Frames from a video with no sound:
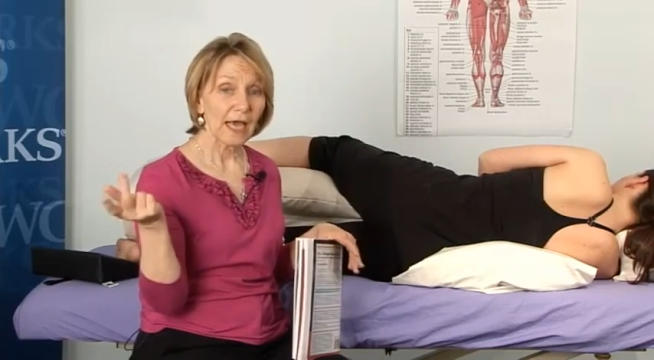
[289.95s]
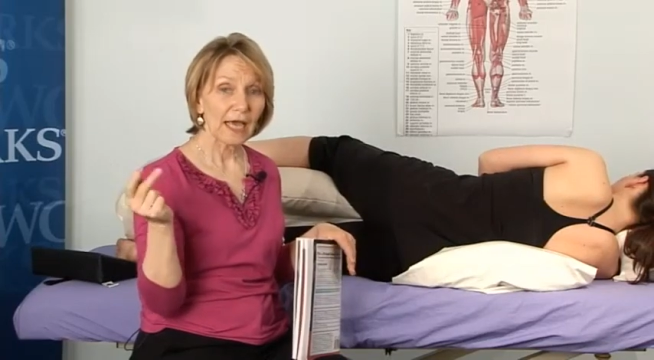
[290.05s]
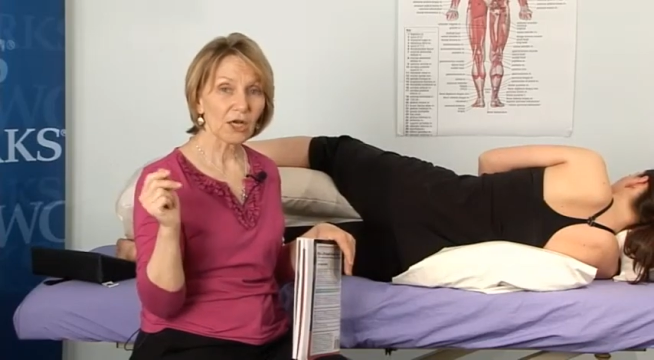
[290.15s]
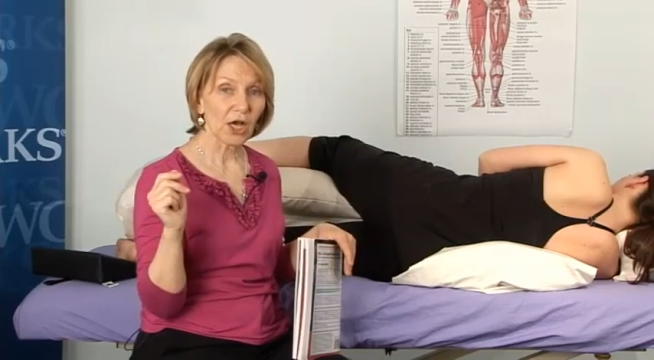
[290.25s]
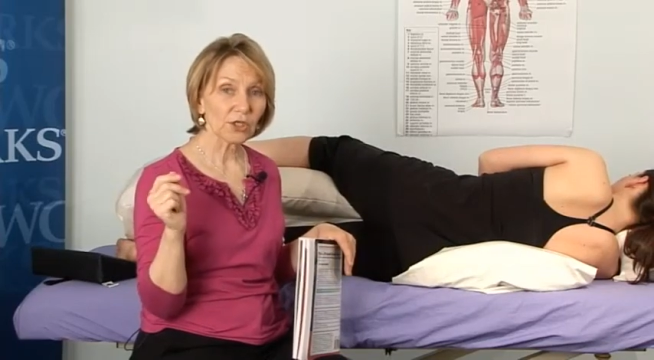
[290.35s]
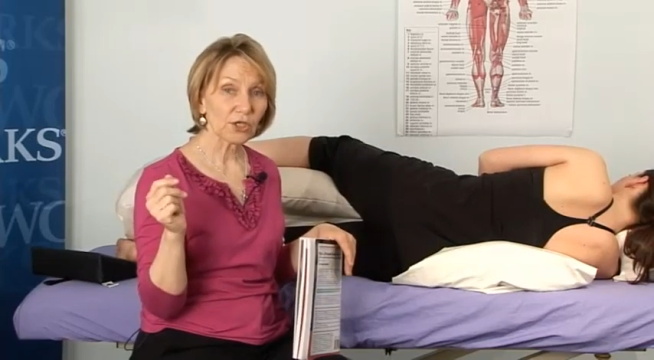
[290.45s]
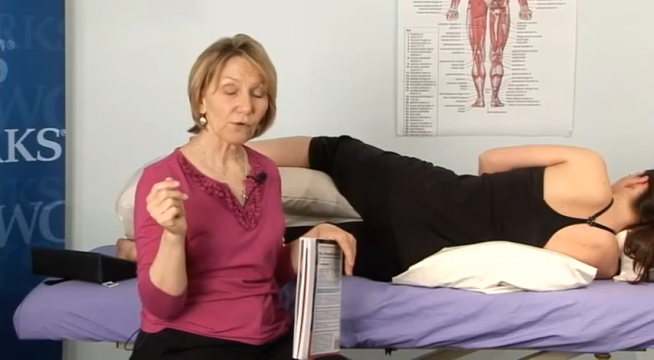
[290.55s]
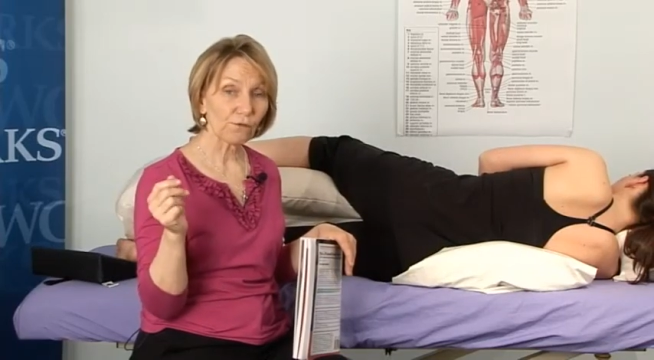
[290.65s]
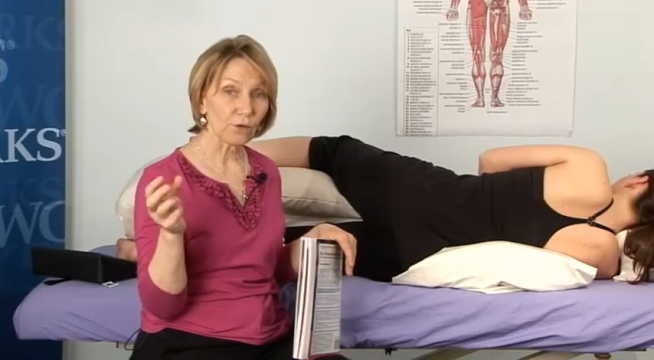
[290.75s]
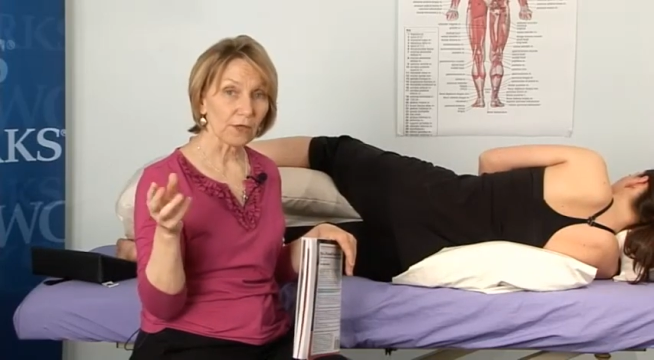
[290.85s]
and
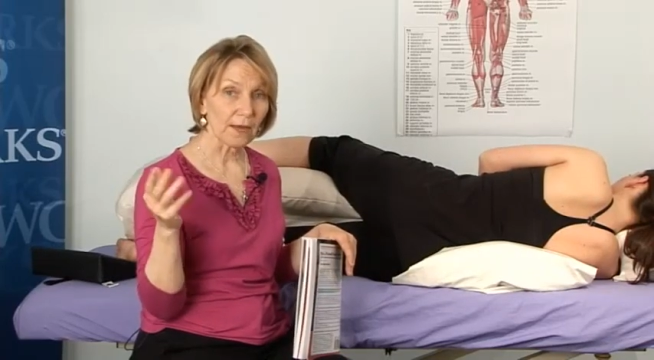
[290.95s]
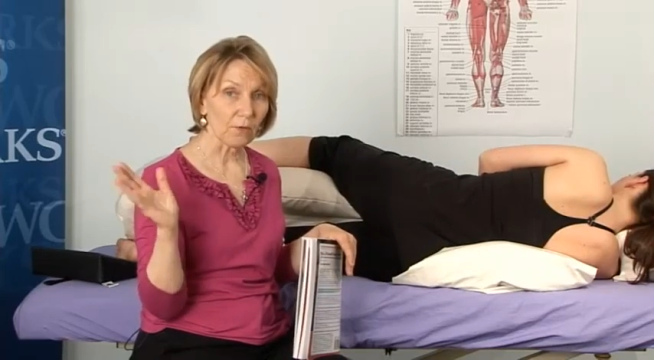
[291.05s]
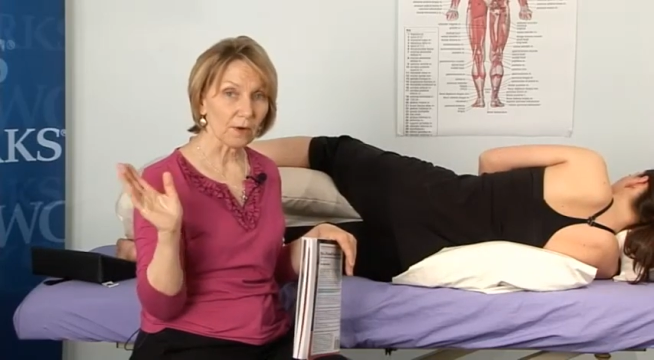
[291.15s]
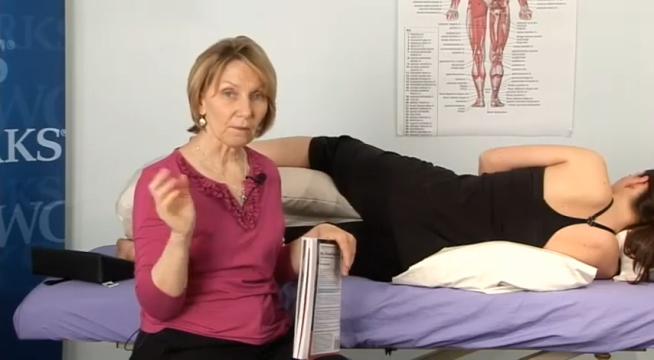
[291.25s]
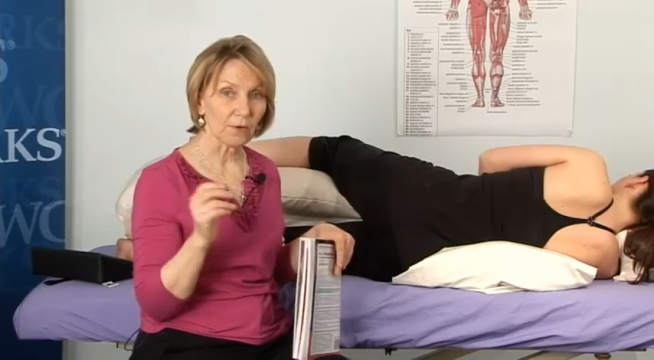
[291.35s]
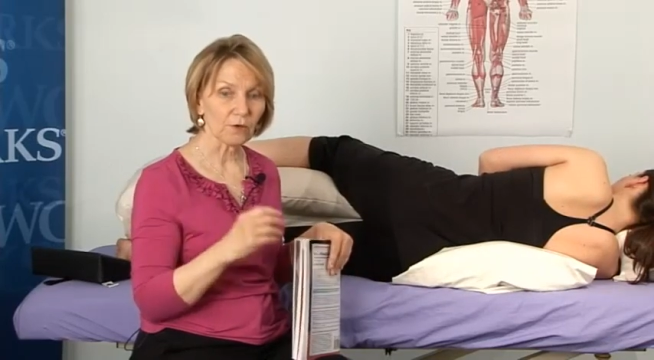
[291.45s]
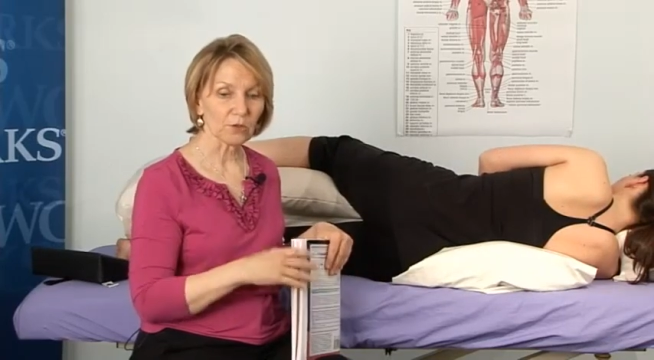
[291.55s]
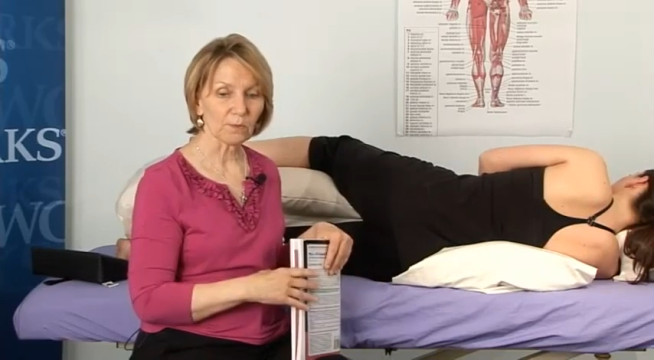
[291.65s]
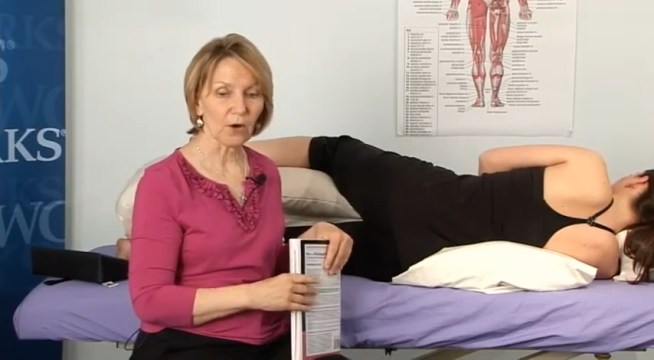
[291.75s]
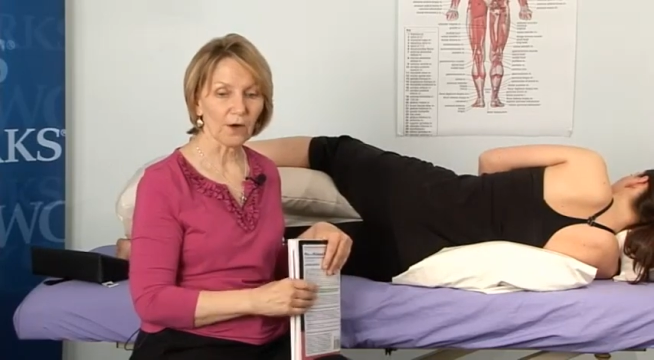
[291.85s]
also for labor and
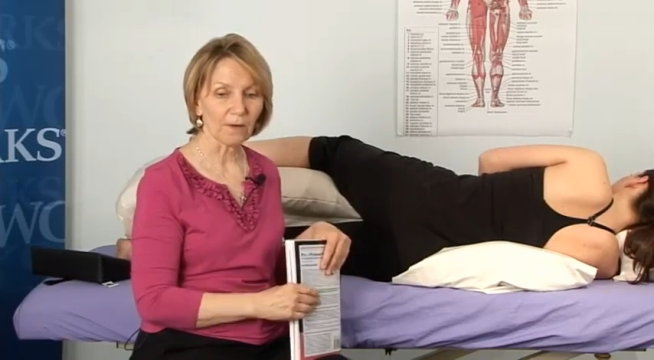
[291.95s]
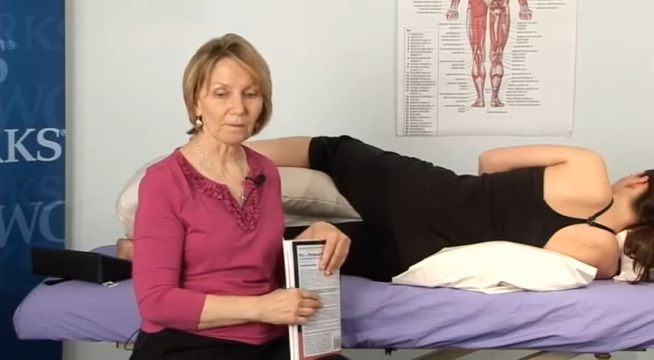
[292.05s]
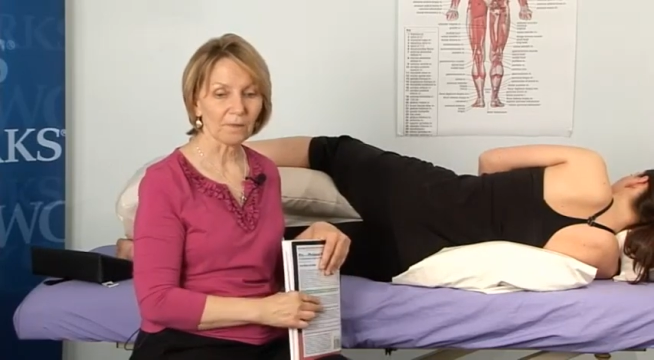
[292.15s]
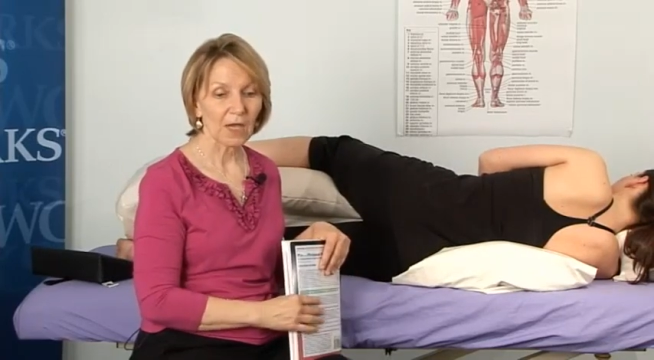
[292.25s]
postpartum.